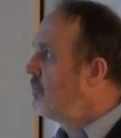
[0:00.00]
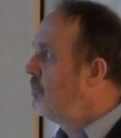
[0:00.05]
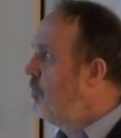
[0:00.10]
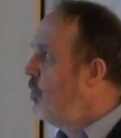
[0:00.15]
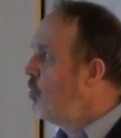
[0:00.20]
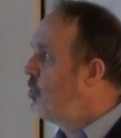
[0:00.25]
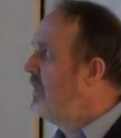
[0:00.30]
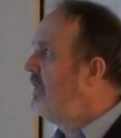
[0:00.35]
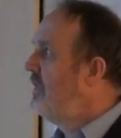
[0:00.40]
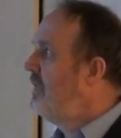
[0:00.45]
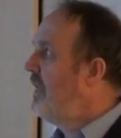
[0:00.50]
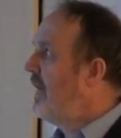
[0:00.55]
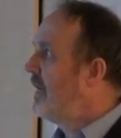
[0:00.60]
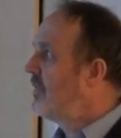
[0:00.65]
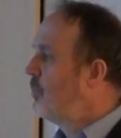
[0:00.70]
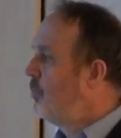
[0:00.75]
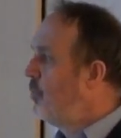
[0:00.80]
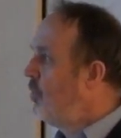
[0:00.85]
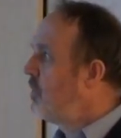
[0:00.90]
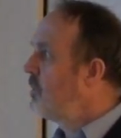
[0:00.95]
smoking
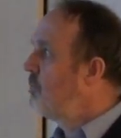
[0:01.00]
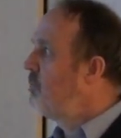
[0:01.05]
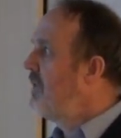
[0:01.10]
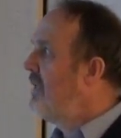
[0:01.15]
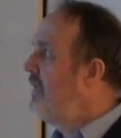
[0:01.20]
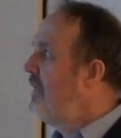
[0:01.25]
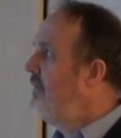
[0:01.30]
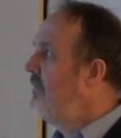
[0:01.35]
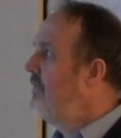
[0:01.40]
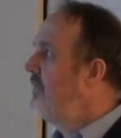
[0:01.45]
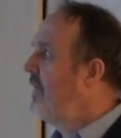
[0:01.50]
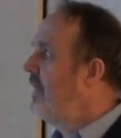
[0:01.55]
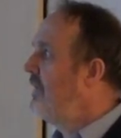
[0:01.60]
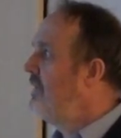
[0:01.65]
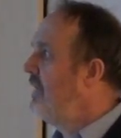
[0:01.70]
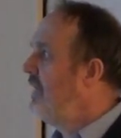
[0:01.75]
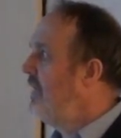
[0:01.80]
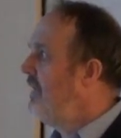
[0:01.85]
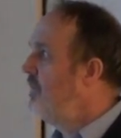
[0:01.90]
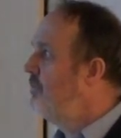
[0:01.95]
at workplace
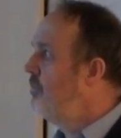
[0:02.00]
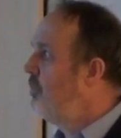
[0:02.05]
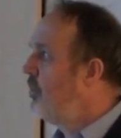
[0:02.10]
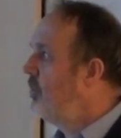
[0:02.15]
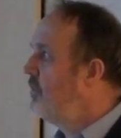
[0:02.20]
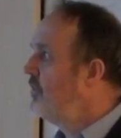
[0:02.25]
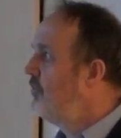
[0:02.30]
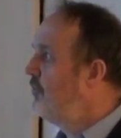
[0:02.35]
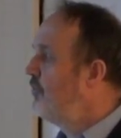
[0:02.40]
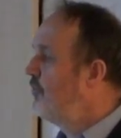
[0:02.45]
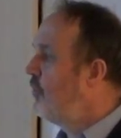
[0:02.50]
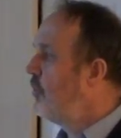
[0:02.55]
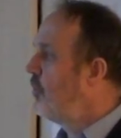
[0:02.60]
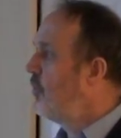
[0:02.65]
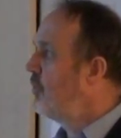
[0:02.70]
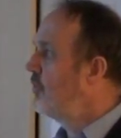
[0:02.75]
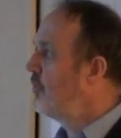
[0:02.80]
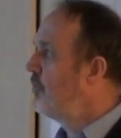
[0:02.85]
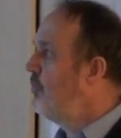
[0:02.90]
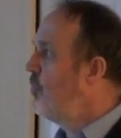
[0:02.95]
and eight points
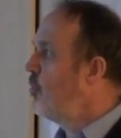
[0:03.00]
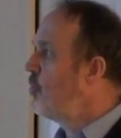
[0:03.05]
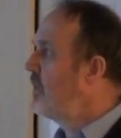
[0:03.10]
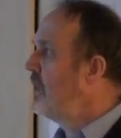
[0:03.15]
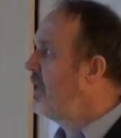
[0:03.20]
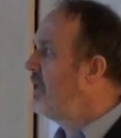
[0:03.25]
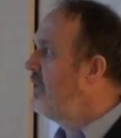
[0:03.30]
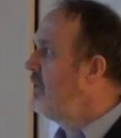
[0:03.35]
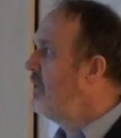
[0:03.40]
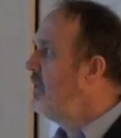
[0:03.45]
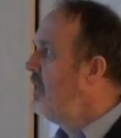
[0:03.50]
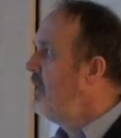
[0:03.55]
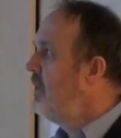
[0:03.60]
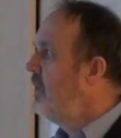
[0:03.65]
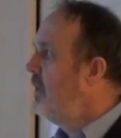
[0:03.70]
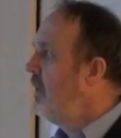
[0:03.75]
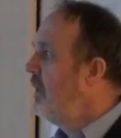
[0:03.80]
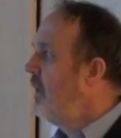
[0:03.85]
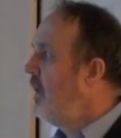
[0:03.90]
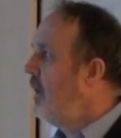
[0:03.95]
for smoking
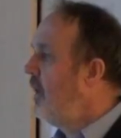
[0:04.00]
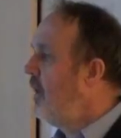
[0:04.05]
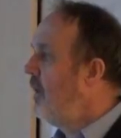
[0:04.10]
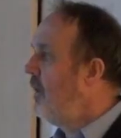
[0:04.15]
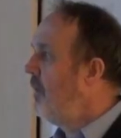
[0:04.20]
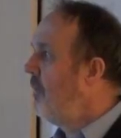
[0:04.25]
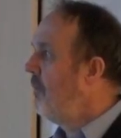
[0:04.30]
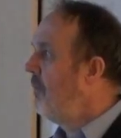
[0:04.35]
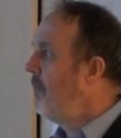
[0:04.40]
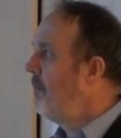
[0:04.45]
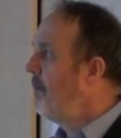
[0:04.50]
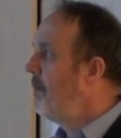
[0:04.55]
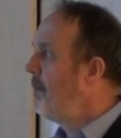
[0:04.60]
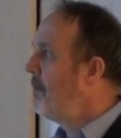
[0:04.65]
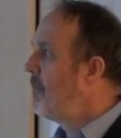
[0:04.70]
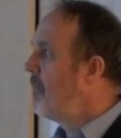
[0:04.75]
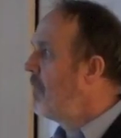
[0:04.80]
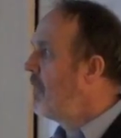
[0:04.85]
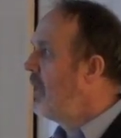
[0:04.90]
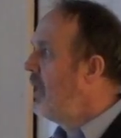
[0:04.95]
um,
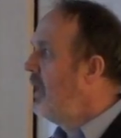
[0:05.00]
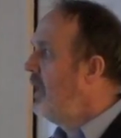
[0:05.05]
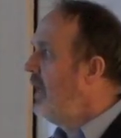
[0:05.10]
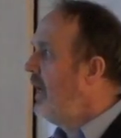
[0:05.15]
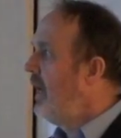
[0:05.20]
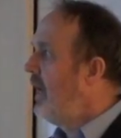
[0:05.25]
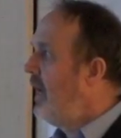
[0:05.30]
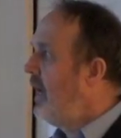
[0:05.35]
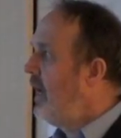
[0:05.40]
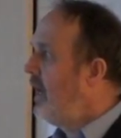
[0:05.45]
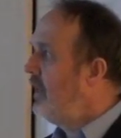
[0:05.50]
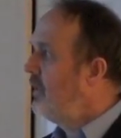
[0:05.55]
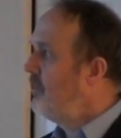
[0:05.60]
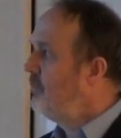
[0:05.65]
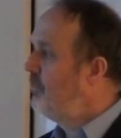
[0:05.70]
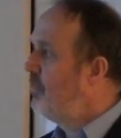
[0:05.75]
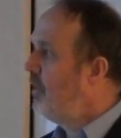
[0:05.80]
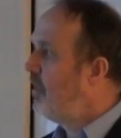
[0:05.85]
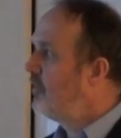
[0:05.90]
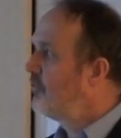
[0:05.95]

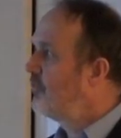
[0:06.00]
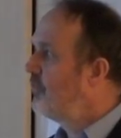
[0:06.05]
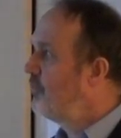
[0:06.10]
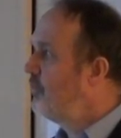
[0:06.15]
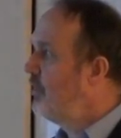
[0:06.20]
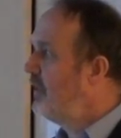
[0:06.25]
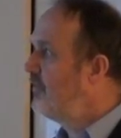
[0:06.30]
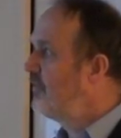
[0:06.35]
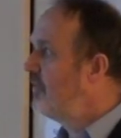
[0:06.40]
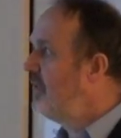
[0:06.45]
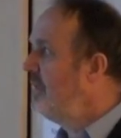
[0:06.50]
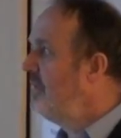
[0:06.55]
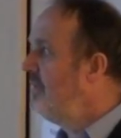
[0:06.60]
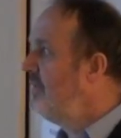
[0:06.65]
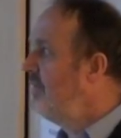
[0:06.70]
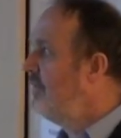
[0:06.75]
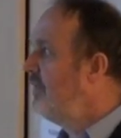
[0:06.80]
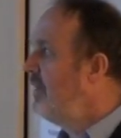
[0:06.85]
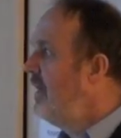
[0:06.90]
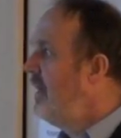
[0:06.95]
in bars and
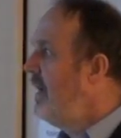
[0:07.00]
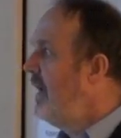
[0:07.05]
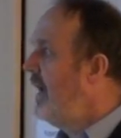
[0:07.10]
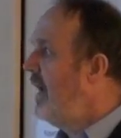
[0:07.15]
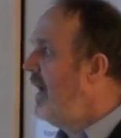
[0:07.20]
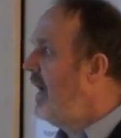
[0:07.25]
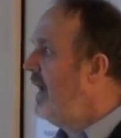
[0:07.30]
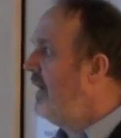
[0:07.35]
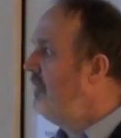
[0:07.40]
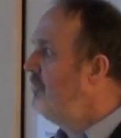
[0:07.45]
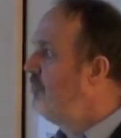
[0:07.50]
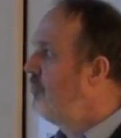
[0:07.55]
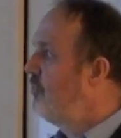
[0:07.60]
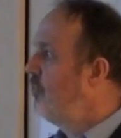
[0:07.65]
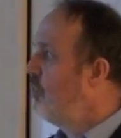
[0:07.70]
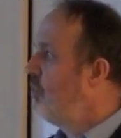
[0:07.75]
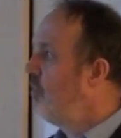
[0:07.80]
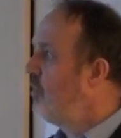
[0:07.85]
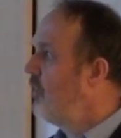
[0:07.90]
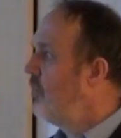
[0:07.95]
restaurants, and
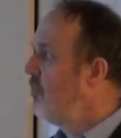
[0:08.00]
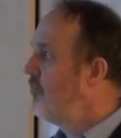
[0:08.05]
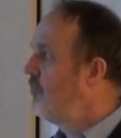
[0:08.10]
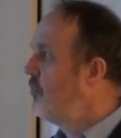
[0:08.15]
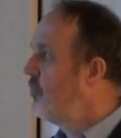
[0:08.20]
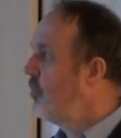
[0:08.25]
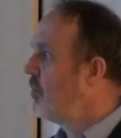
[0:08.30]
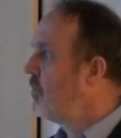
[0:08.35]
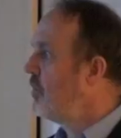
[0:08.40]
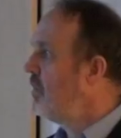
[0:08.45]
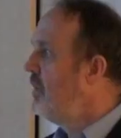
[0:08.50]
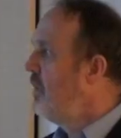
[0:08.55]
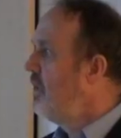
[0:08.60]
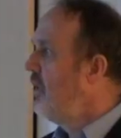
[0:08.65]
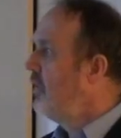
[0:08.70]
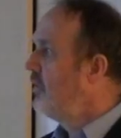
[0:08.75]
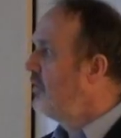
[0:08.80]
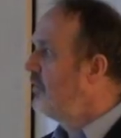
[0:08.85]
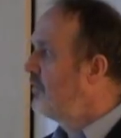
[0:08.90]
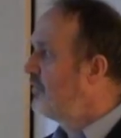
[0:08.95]
four for
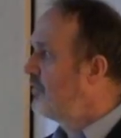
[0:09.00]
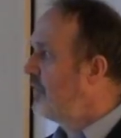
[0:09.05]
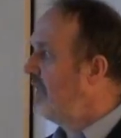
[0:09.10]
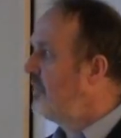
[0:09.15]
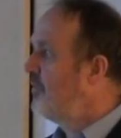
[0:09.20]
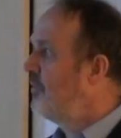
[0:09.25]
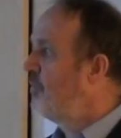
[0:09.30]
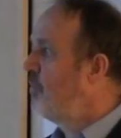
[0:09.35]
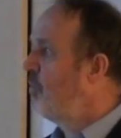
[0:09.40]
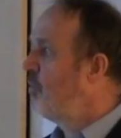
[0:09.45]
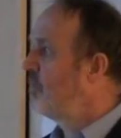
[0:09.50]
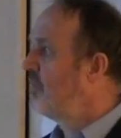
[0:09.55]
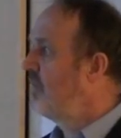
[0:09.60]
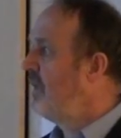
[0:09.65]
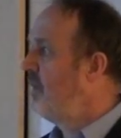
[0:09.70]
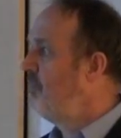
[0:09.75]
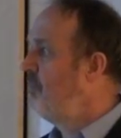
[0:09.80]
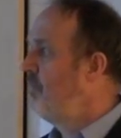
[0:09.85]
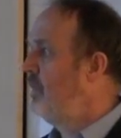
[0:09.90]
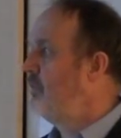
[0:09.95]
transport
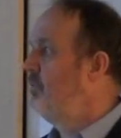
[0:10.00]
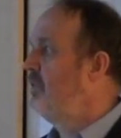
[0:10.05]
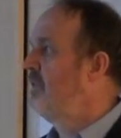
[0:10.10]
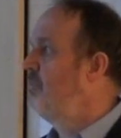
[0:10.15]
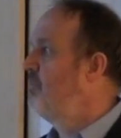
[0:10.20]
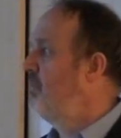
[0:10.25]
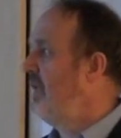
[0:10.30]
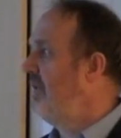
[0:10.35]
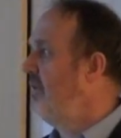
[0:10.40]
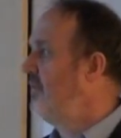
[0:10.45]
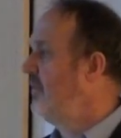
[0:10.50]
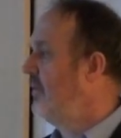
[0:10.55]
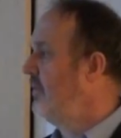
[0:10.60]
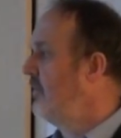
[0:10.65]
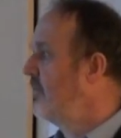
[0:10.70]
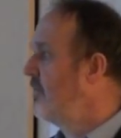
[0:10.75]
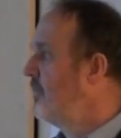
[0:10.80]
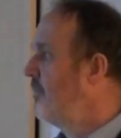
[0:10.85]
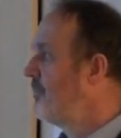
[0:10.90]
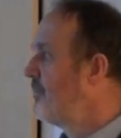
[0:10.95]
and public
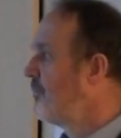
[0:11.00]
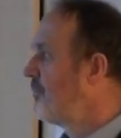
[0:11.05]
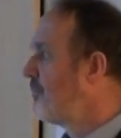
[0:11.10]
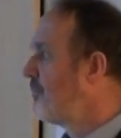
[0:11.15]
places.